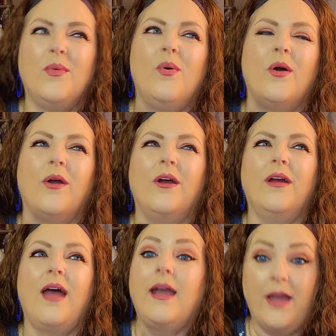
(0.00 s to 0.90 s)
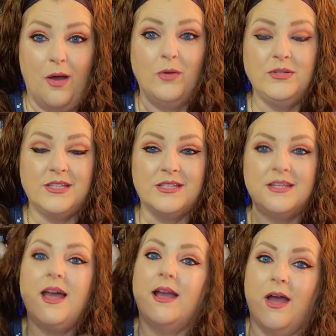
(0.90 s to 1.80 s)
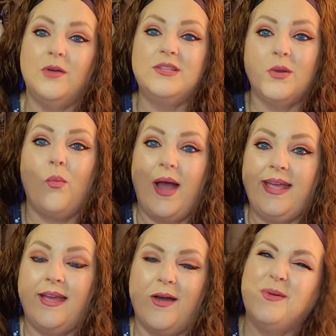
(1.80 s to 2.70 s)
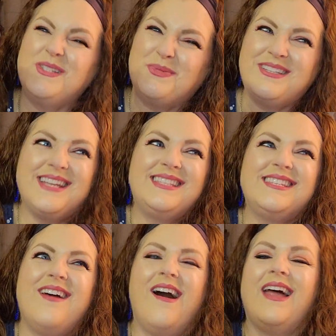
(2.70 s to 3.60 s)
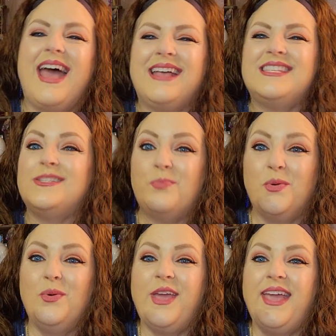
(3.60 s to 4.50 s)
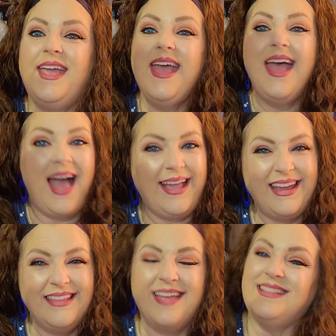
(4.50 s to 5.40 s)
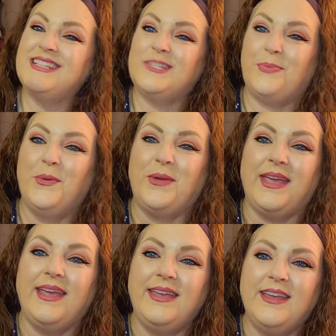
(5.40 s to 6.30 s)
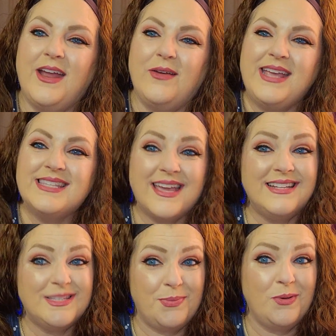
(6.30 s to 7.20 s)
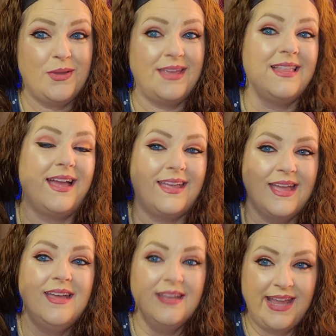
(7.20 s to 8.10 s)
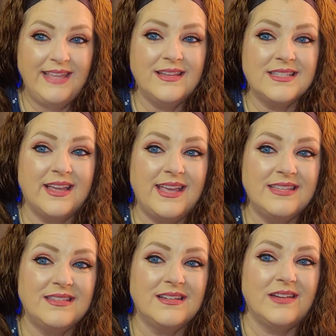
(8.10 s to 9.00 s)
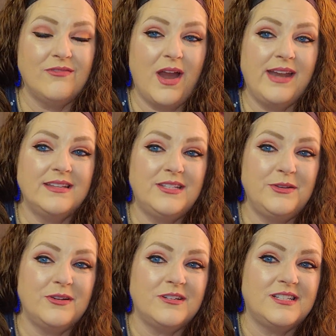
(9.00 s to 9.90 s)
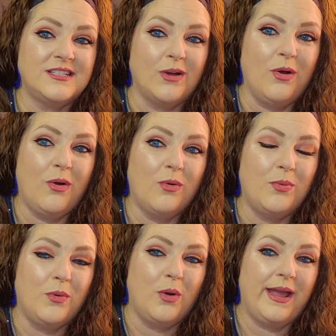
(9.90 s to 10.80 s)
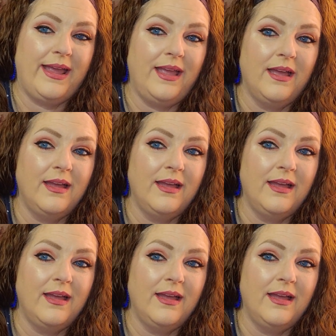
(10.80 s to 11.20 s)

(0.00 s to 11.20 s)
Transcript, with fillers: more, a ghost, a ghost, a white ghost, which it's not as spooky. I kind of like the spooky, you know, he's kind of spooky. Like, he looks like he's looking right into your soul, boy.